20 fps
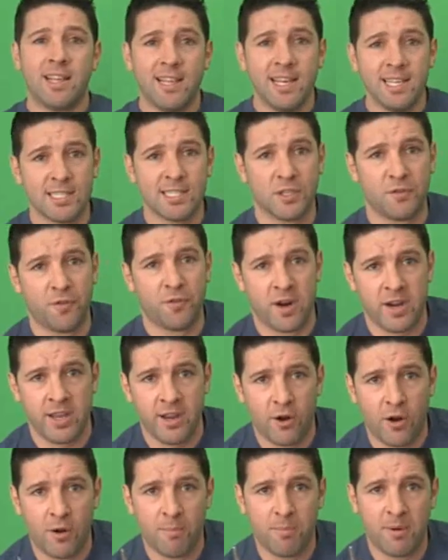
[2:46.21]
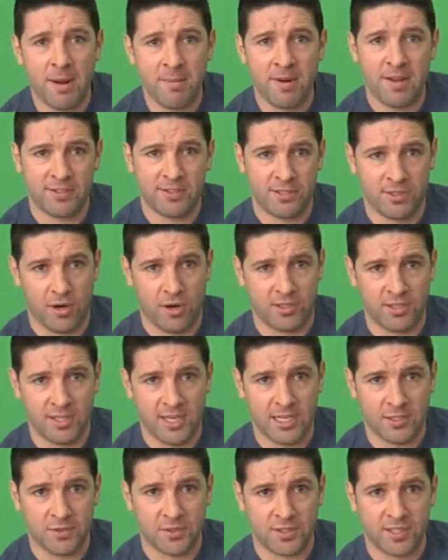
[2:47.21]
this is funny and all, but I'm gonna have to talk to you
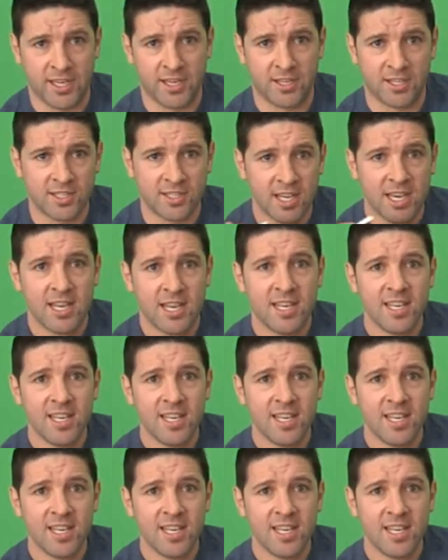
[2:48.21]
guys for a second because